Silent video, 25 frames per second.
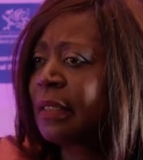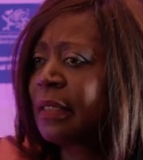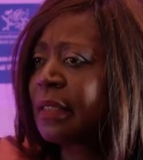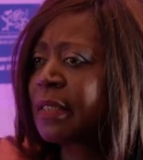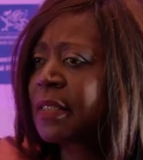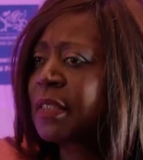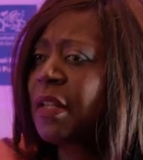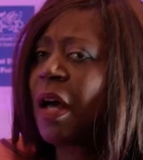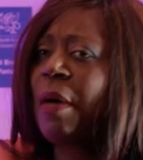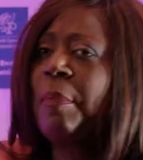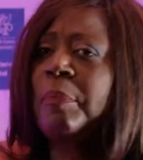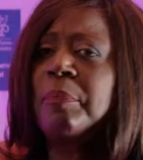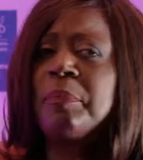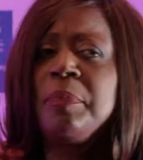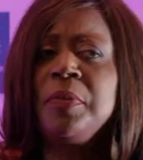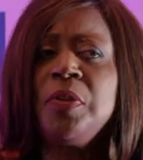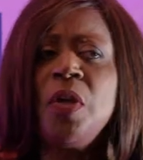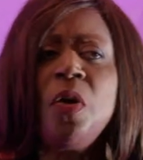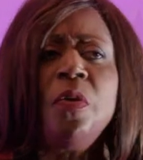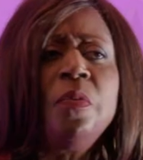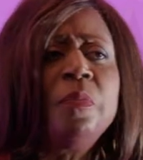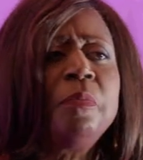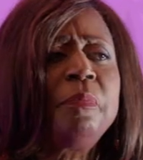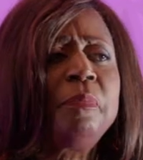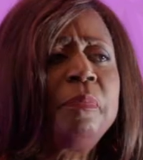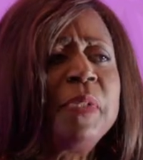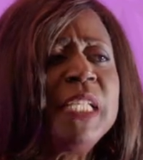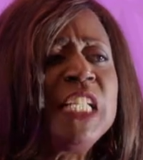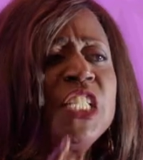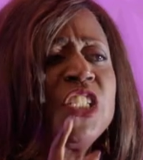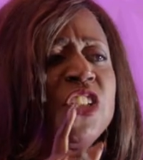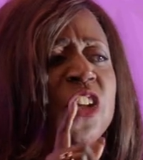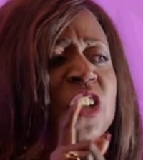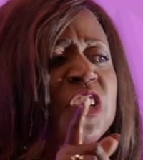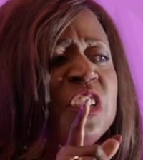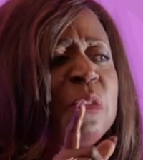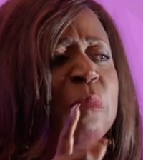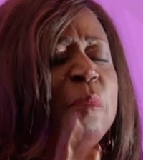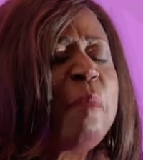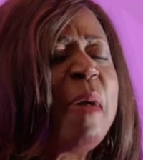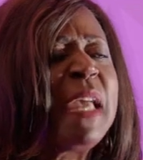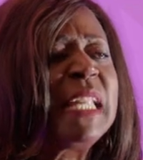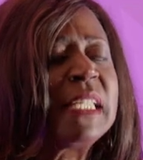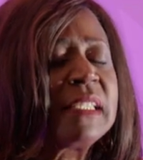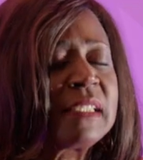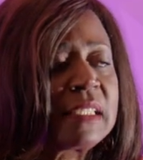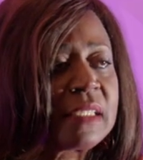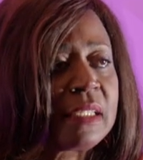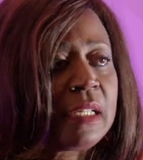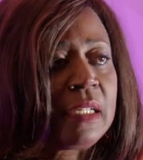Stop. Don't be
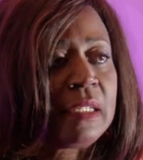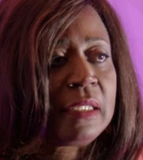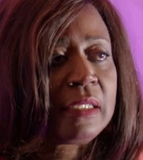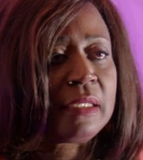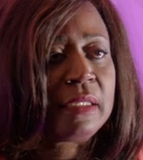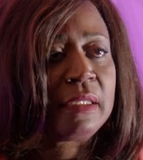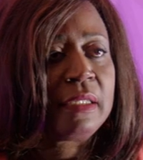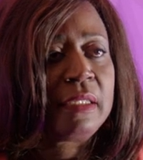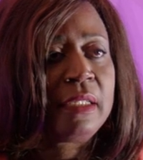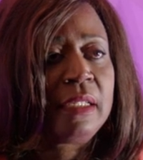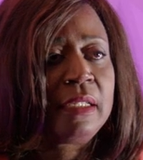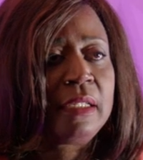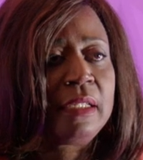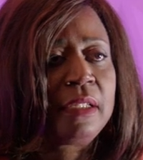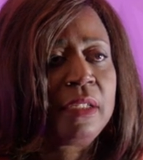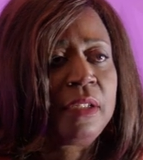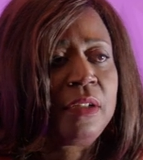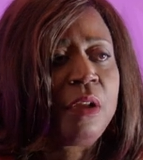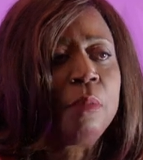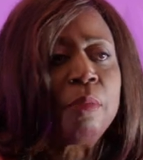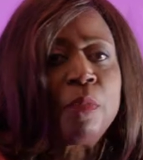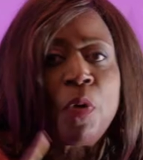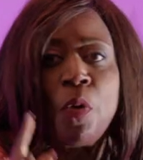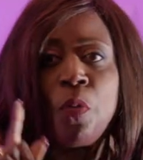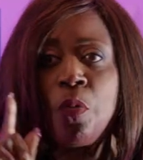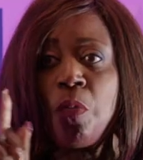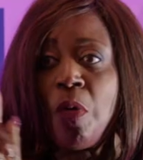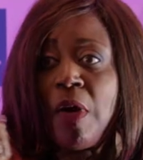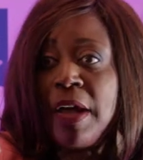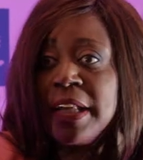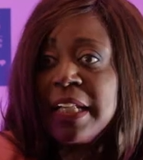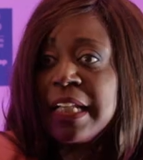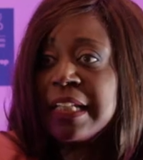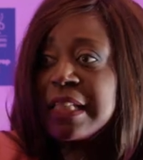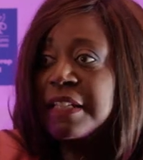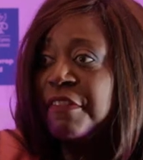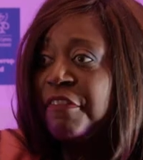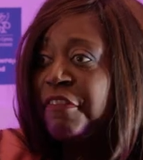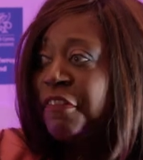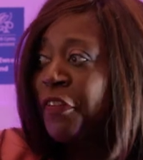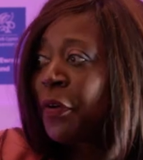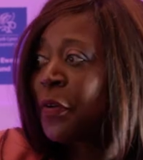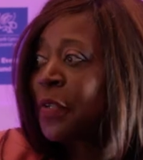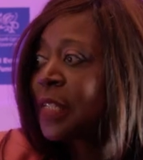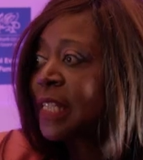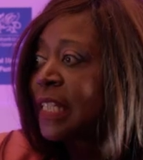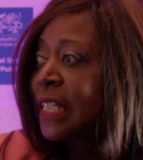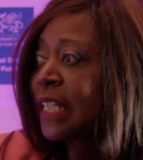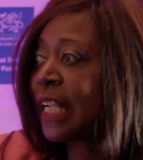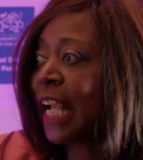judgmental. Number one. That's the
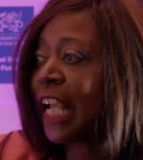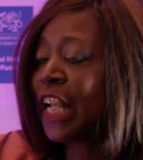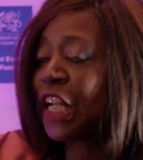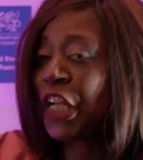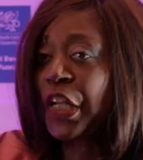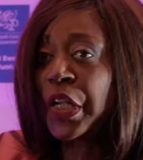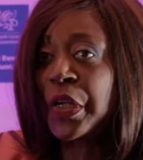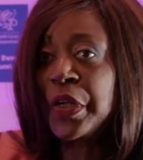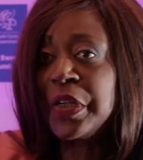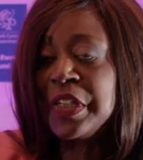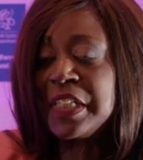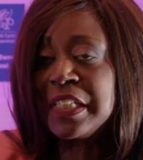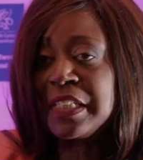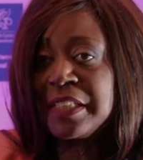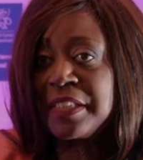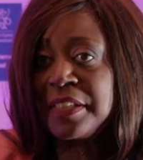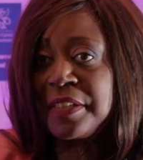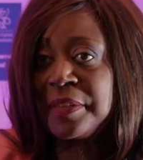first thing I learned.